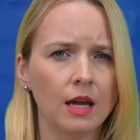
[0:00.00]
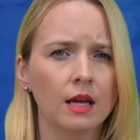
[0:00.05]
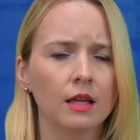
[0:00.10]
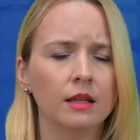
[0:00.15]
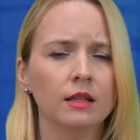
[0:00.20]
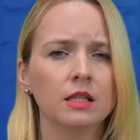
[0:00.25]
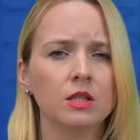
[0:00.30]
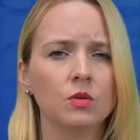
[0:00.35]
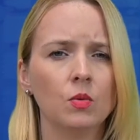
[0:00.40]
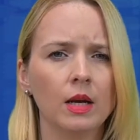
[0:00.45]

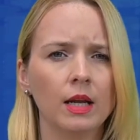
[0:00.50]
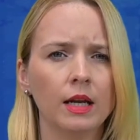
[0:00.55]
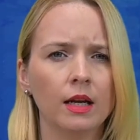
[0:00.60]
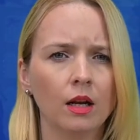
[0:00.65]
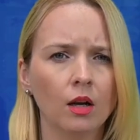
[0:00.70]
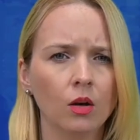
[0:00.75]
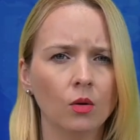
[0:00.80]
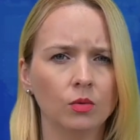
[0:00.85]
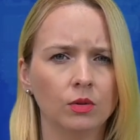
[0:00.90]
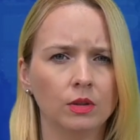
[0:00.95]
This will
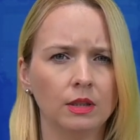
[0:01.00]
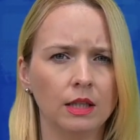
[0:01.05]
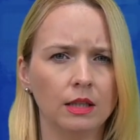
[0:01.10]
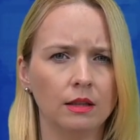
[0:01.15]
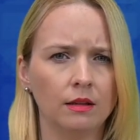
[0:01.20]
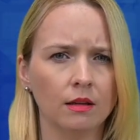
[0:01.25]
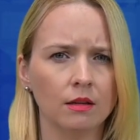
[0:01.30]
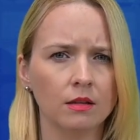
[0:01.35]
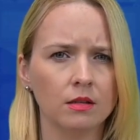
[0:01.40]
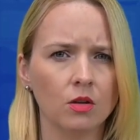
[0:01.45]
include
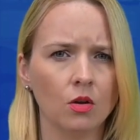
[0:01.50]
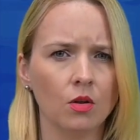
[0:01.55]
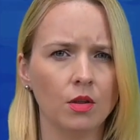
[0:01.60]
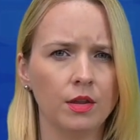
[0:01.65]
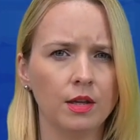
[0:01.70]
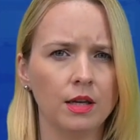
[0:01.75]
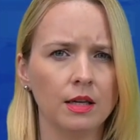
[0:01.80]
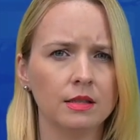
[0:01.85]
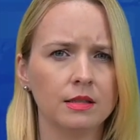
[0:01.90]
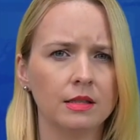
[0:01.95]
details on
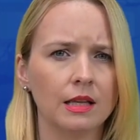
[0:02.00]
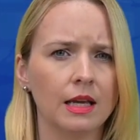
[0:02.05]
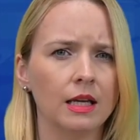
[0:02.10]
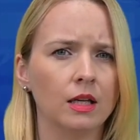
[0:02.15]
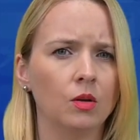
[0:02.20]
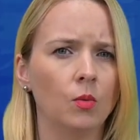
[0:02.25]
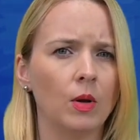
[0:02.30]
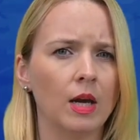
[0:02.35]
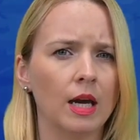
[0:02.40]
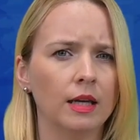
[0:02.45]
things
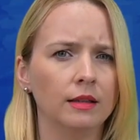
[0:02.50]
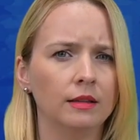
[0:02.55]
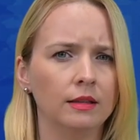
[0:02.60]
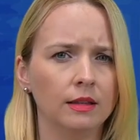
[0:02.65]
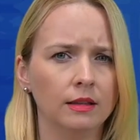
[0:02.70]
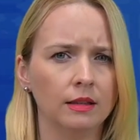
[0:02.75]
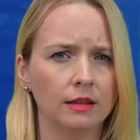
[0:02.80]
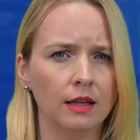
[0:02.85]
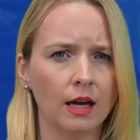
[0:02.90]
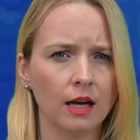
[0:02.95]
like VAT
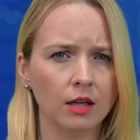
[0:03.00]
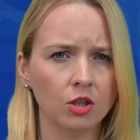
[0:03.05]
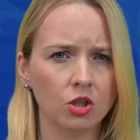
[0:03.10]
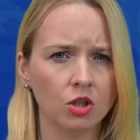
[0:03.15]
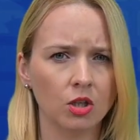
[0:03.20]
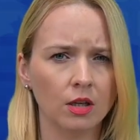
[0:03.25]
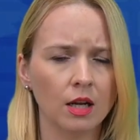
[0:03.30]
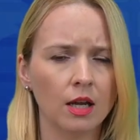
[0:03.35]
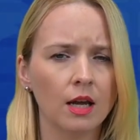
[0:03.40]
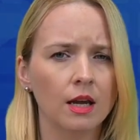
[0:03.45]

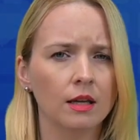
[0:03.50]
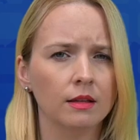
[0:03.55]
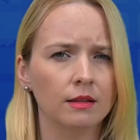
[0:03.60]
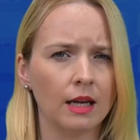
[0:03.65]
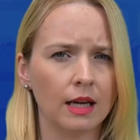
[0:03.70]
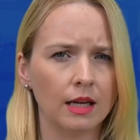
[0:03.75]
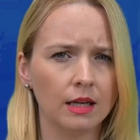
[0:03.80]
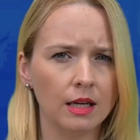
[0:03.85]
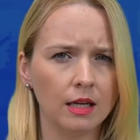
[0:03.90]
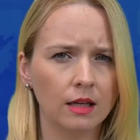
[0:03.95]
deduction,
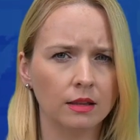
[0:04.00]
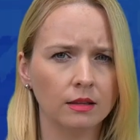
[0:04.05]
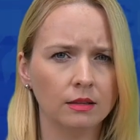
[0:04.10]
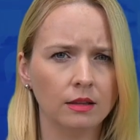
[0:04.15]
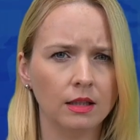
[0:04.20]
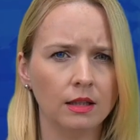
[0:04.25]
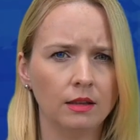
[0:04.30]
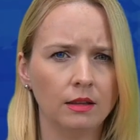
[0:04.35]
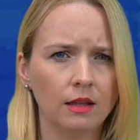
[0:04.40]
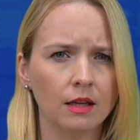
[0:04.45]
technical
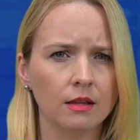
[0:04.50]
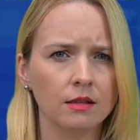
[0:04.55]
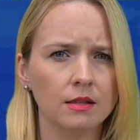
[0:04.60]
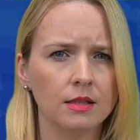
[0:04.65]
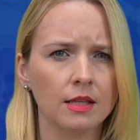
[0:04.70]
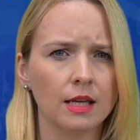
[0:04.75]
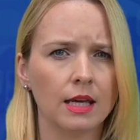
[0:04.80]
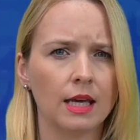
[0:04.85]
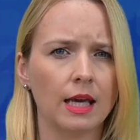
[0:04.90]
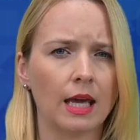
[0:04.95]

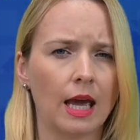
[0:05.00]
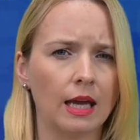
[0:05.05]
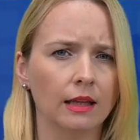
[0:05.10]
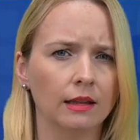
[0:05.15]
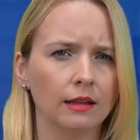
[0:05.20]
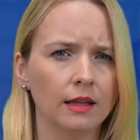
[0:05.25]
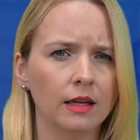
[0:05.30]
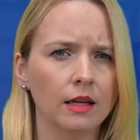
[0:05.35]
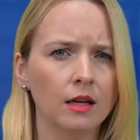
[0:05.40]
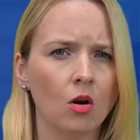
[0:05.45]
details,
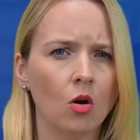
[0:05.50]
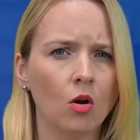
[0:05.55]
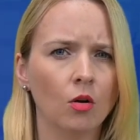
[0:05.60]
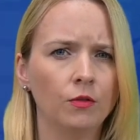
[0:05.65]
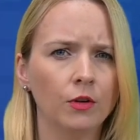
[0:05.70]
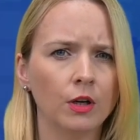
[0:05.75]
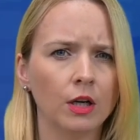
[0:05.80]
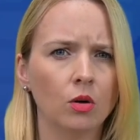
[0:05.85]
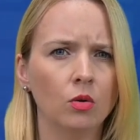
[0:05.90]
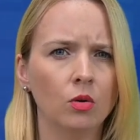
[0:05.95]
handling
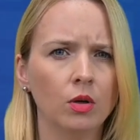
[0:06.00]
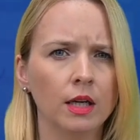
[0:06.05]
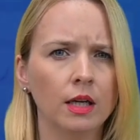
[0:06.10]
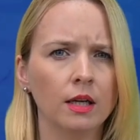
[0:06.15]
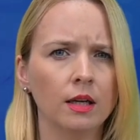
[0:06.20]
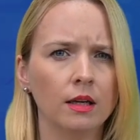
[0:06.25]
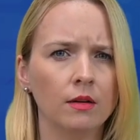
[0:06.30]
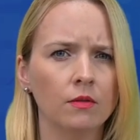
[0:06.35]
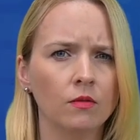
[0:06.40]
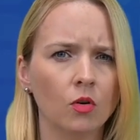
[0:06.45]
of
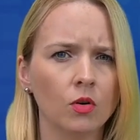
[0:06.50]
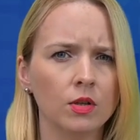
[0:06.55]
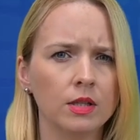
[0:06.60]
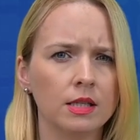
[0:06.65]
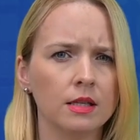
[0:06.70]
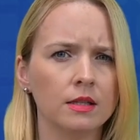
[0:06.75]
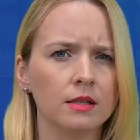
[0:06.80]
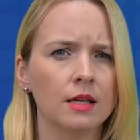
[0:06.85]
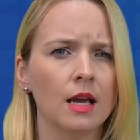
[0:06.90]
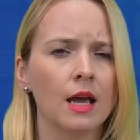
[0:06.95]
recurring
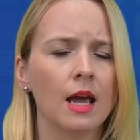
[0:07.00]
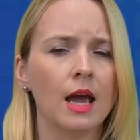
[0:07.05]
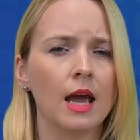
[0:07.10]
invoices,